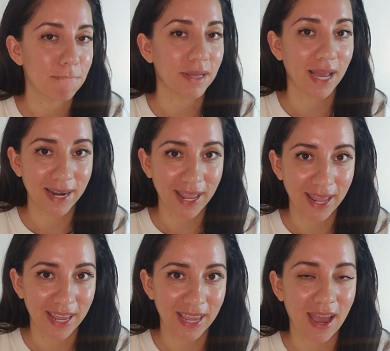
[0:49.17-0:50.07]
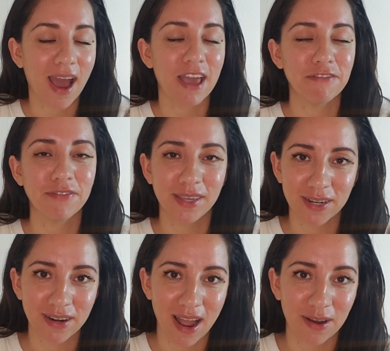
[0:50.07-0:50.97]
plan A, I
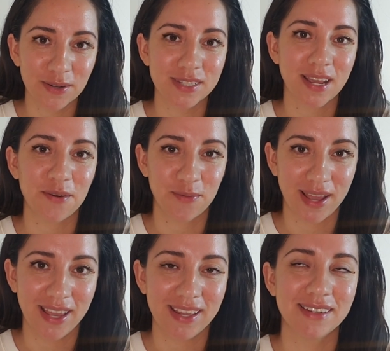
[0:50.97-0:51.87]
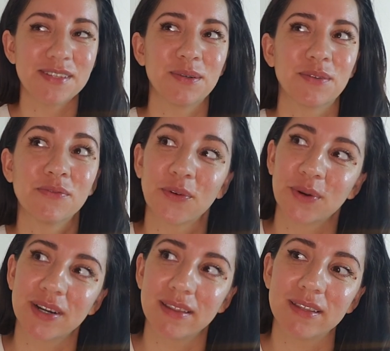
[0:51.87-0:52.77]
figure out a way to
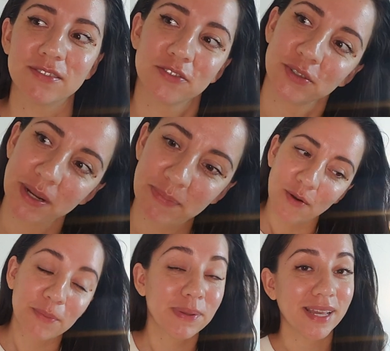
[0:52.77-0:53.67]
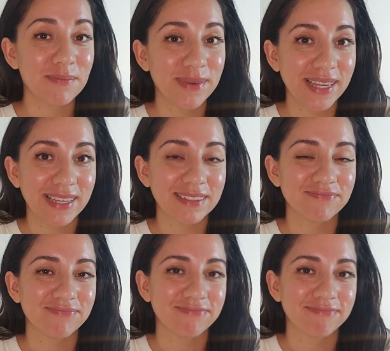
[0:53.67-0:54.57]
afford this trip, or plan
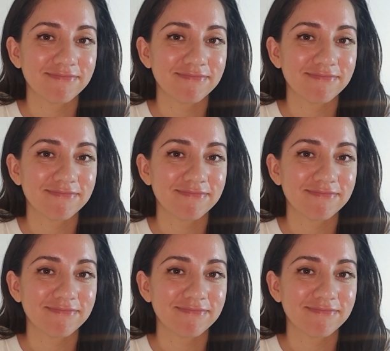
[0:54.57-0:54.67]
B,